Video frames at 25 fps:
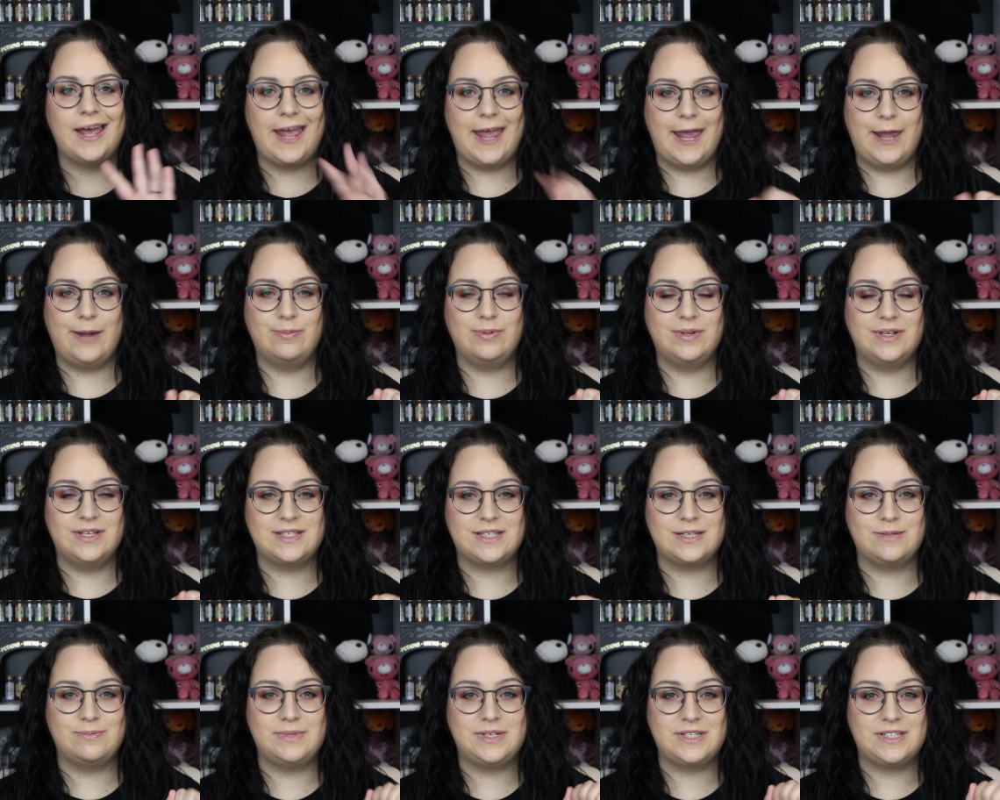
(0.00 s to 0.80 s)

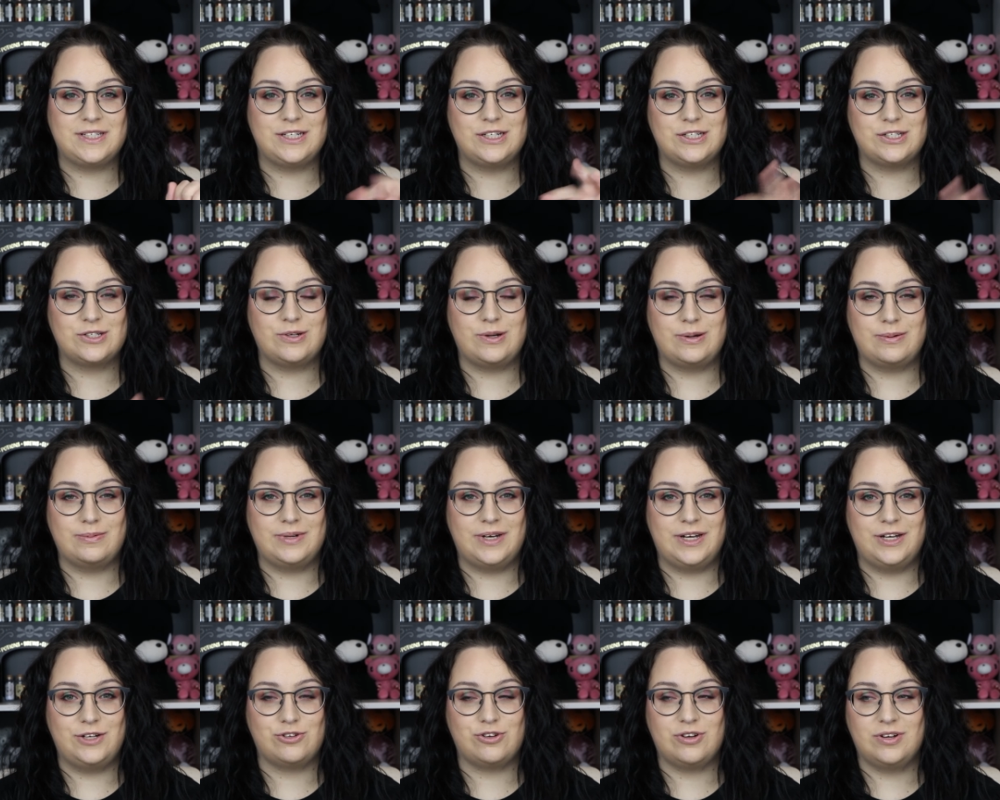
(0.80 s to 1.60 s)
Ableism is
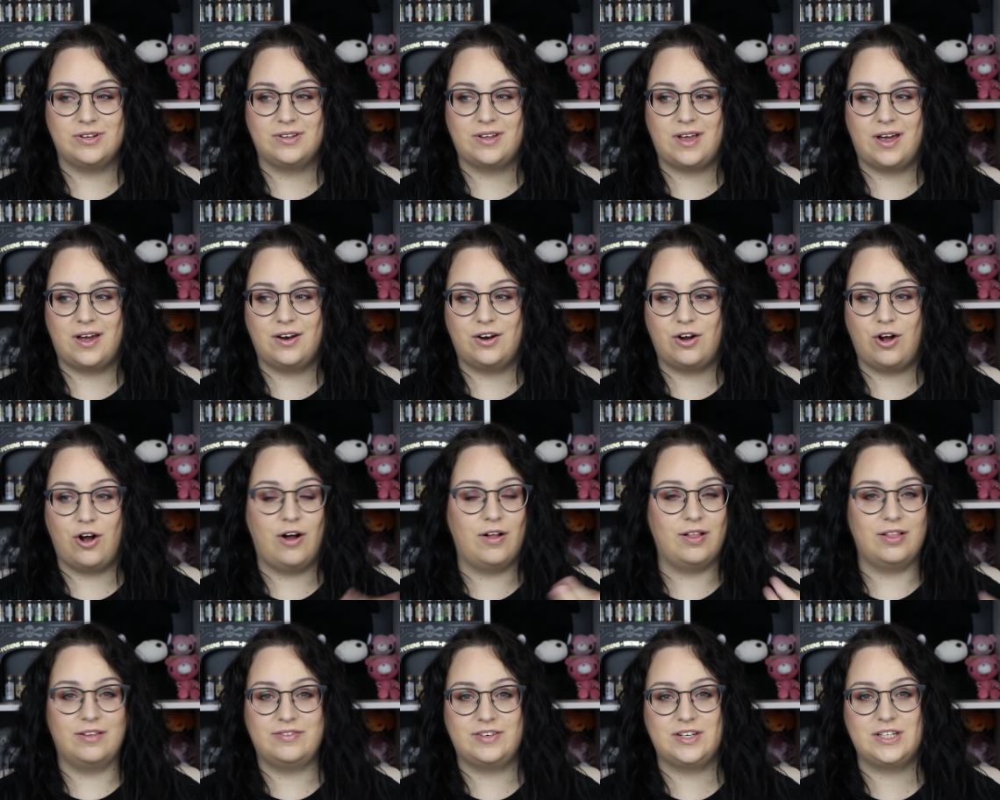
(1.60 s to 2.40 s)
discrimination that
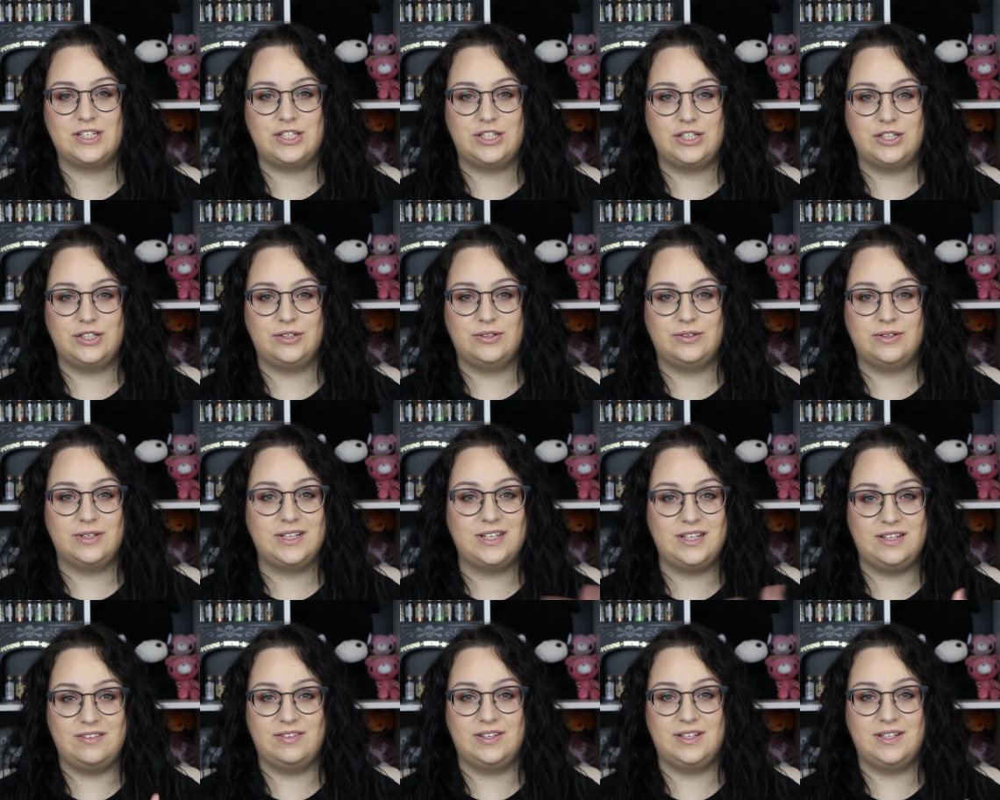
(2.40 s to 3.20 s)
all of us do,
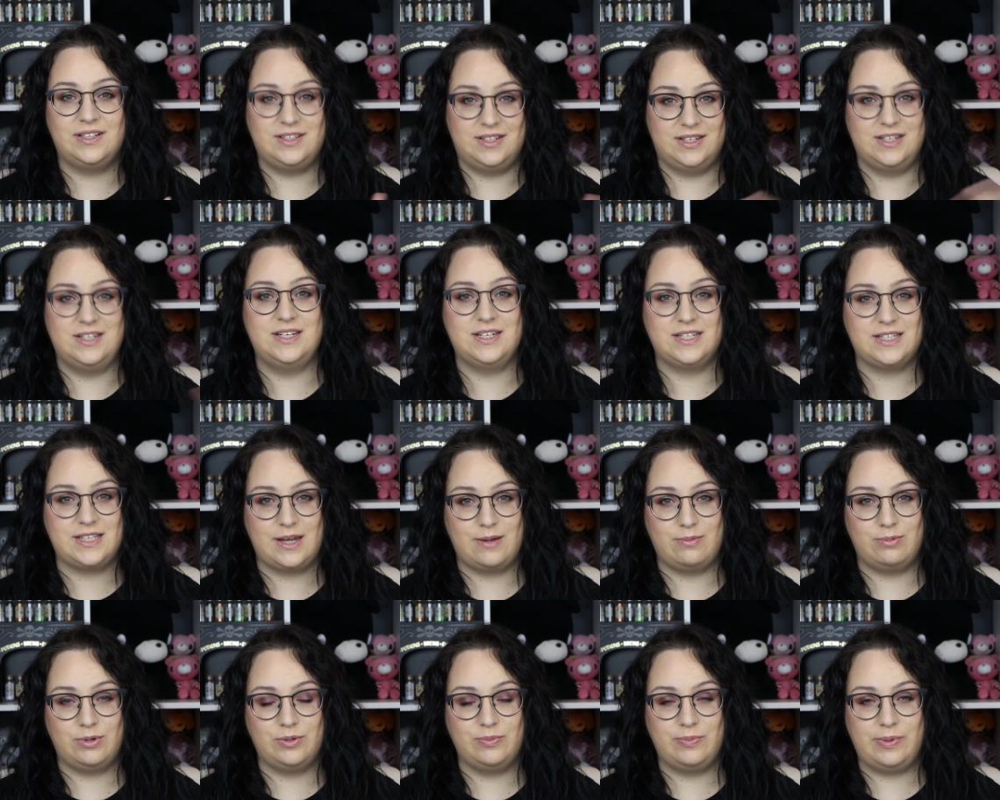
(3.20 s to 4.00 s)
even
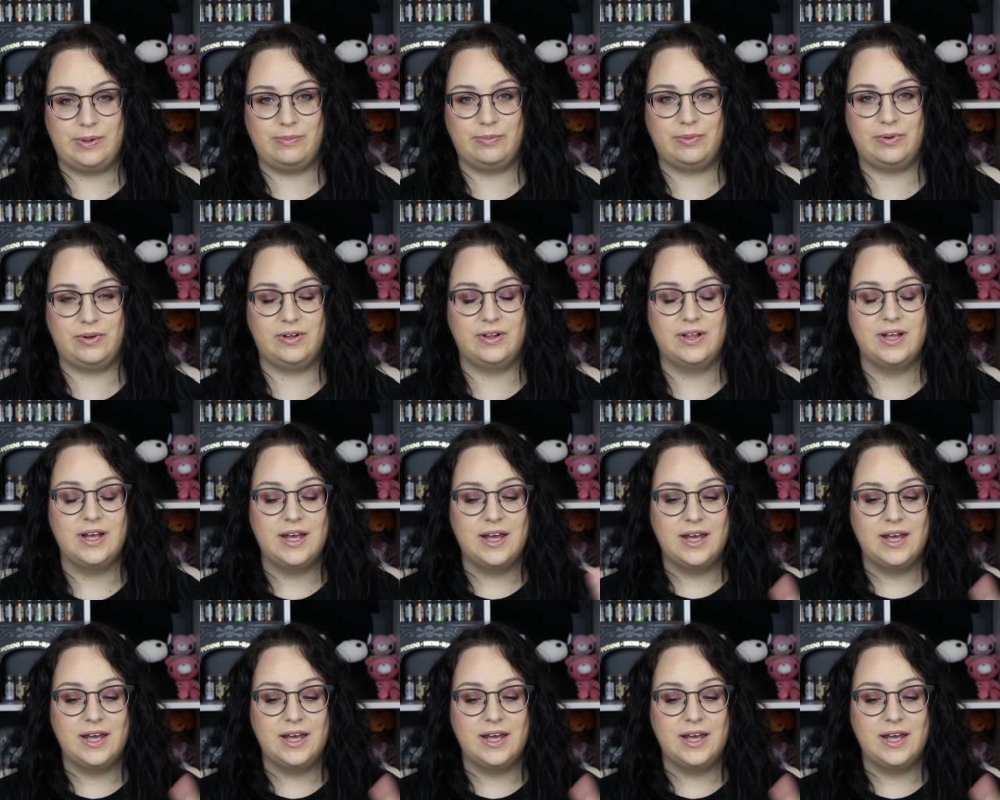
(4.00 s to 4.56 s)
disabled people.